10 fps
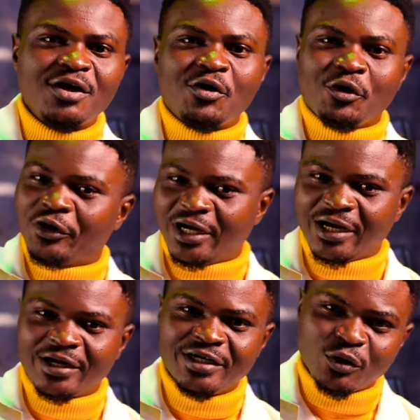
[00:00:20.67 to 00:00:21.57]
or you're
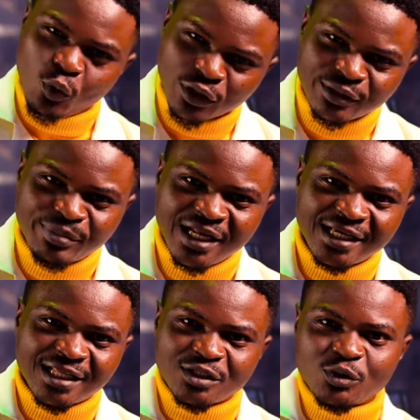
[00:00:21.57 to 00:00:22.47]
carrying a
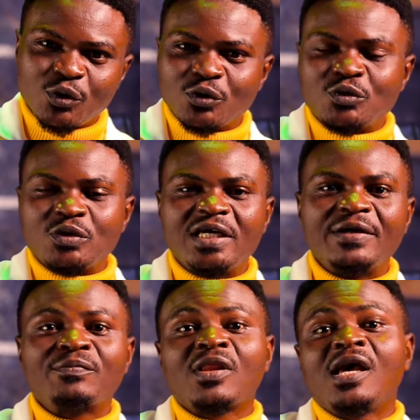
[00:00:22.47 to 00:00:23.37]
quadruplet and so on. Today,
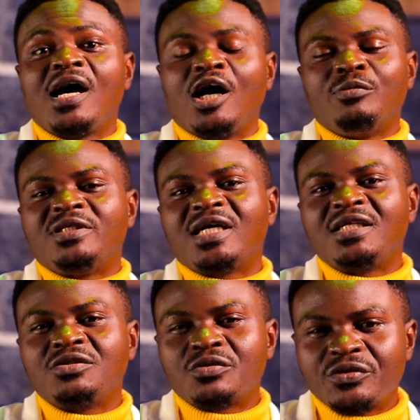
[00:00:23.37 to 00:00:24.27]
I'll be
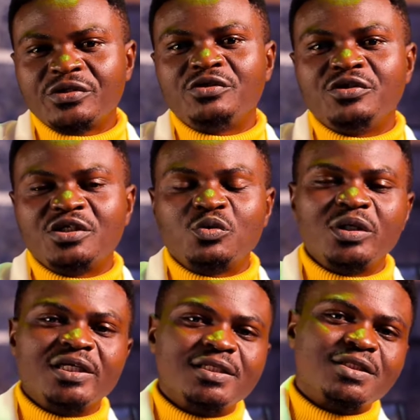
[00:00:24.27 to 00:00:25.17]
telling you three unique
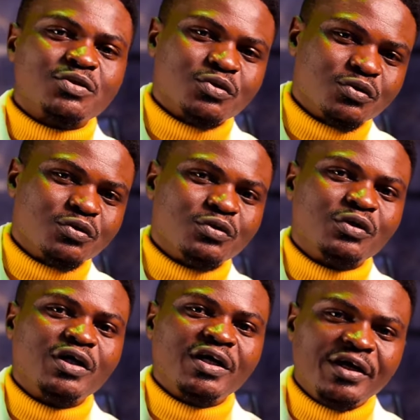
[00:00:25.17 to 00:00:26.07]
ways to know
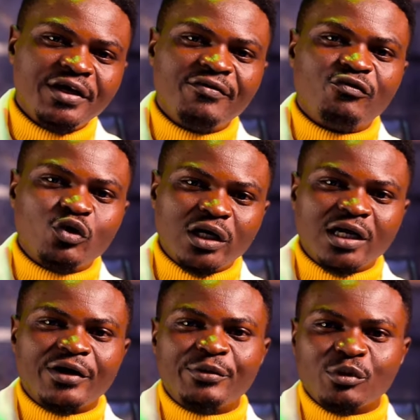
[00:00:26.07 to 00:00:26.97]
if you are
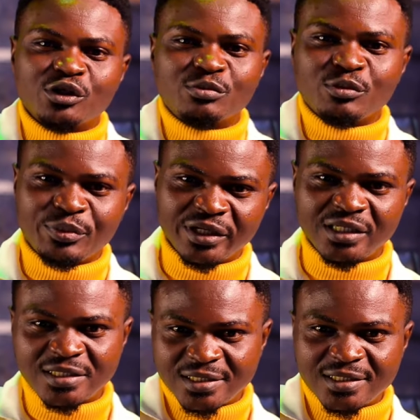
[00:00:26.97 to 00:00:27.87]
carrying multiple
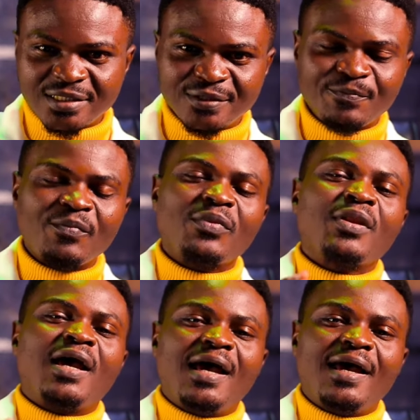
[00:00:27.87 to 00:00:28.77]
pregnancies.
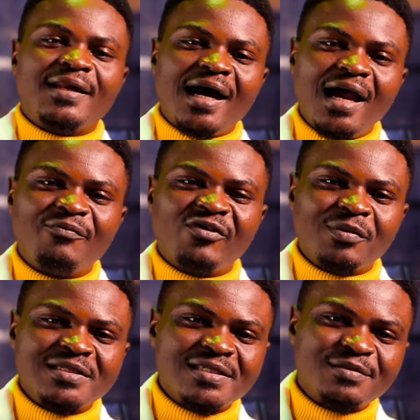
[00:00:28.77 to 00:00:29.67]
And I am
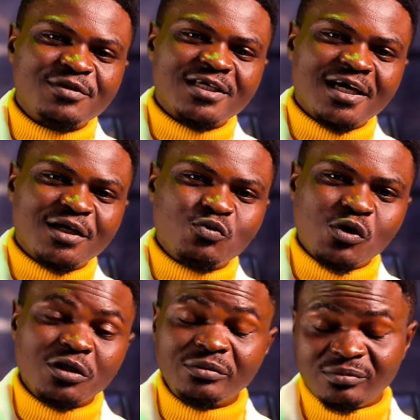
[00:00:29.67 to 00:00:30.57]
pharmacist Peter
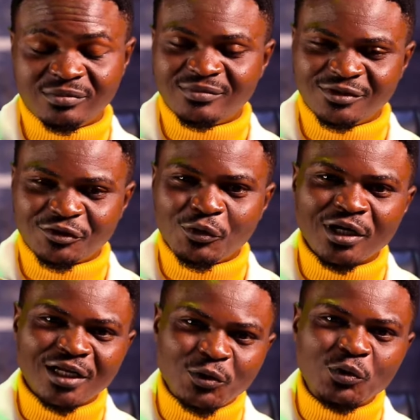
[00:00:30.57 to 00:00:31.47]
Edward, your
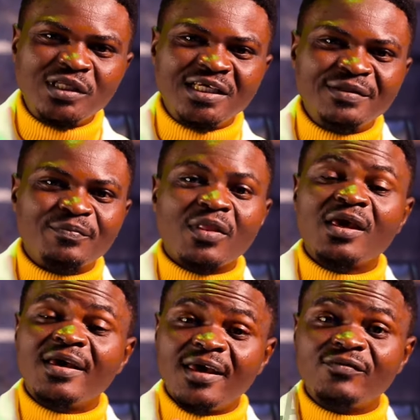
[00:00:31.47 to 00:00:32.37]
one and only.
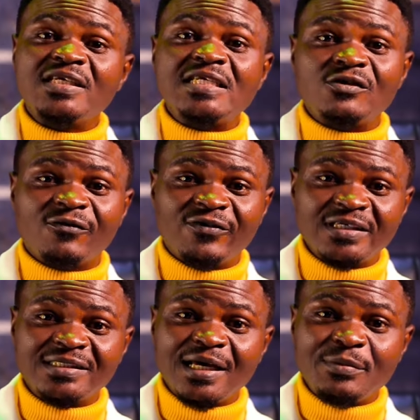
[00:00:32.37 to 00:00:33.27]
If this is your
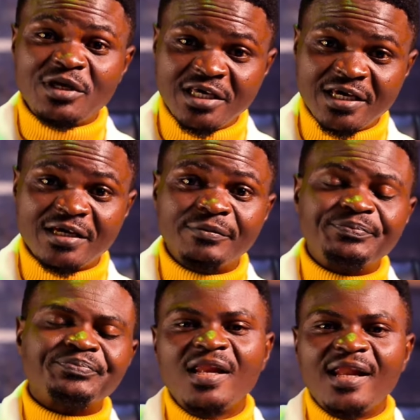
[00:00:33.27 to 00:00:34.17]
first time here,
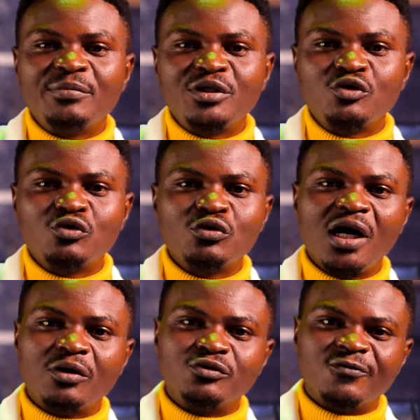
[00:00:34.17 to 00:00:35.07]
let me know
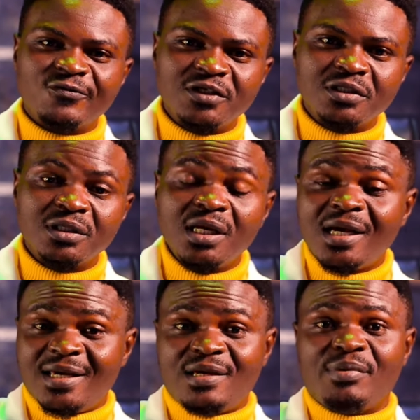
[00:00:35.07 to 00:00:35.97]
how you feel
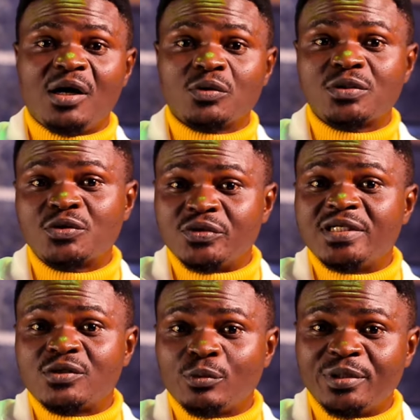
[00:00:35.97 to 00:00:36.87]
about
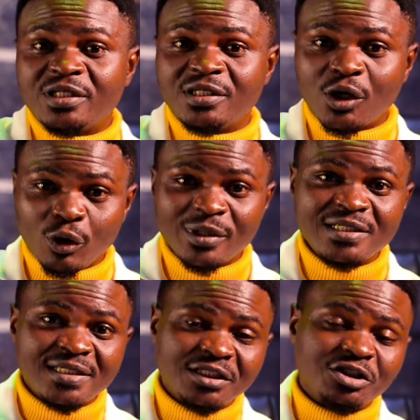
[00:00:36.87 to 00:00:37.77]
today's topic in the
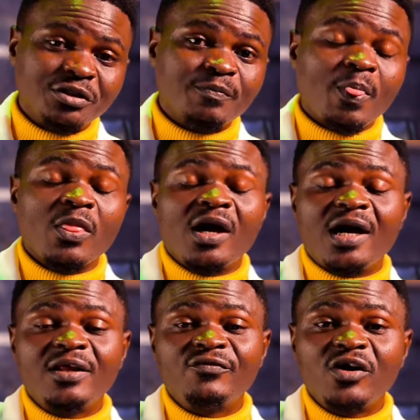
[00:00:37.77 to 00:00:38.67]
comment section.
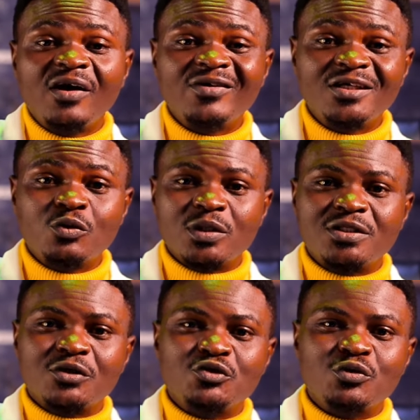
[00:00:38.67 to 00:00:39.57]
And if you have any
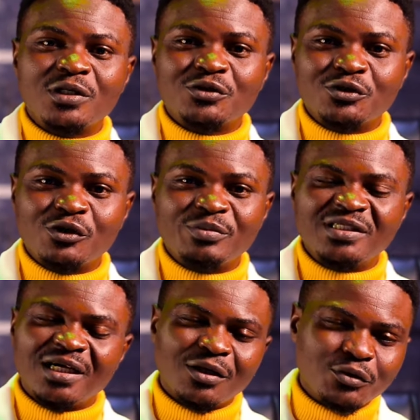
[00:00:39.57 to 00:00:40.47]
question, do well to drop
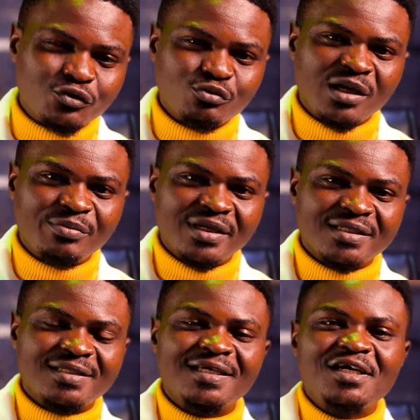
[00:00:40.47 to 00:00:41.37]
it and I'll do my
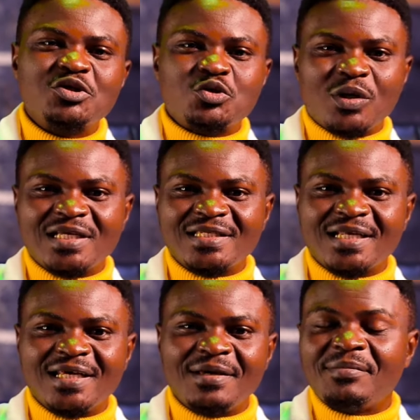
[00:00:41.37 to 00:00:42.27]
best to
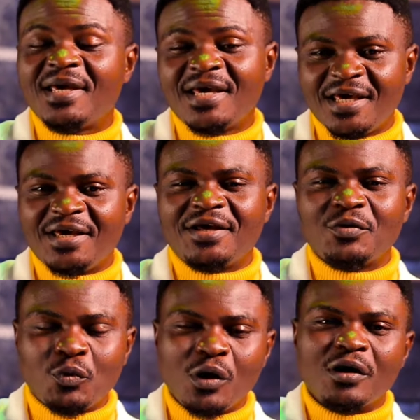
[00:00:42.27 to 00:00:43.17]
answer them
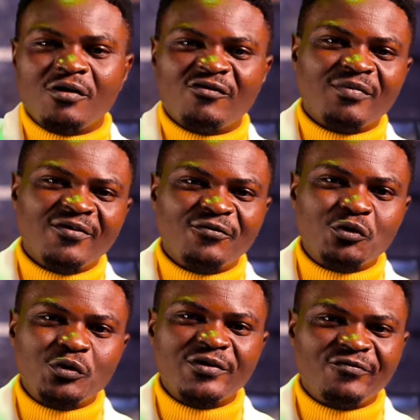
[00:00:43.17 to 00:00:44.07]
in one of my
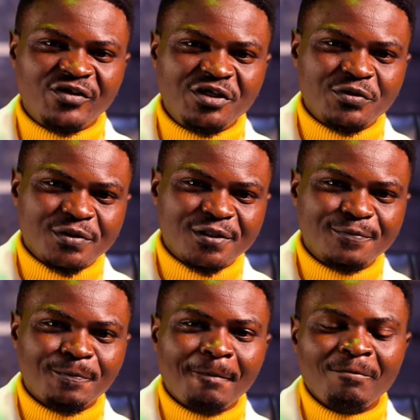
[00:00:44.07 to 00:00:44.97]
following
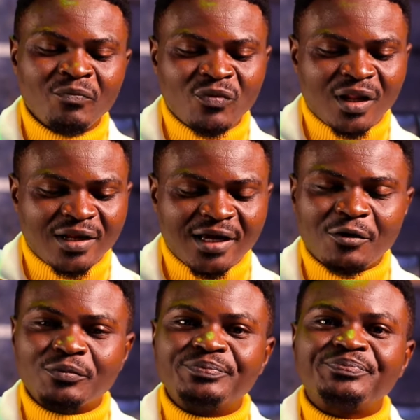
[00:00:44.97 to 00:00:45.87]
videos.
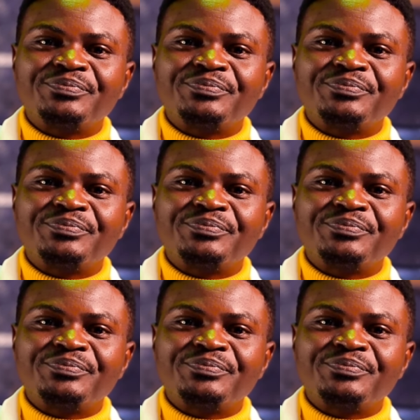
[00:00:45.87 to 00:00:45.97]
Now,